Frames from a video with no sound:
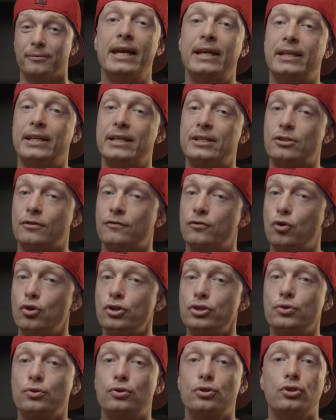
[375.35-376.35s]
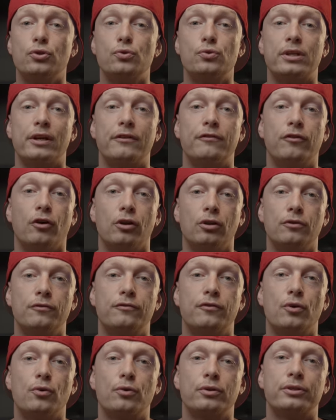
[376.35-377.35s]
Yes, of course you can use a follow
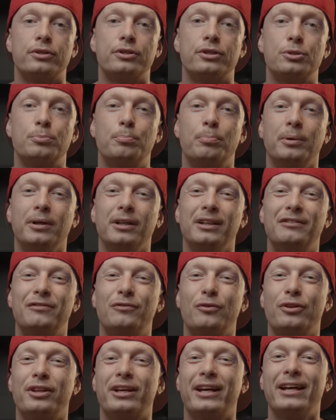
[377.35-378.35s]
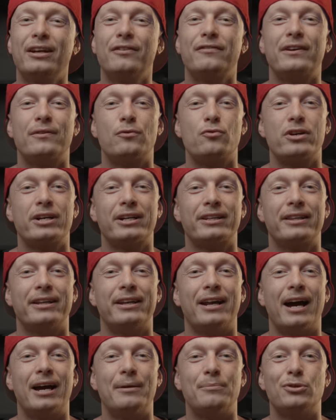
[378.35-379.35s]
focus, but for the kind of rig
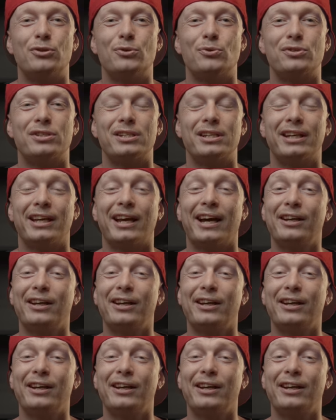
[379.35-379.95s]
that I'm using,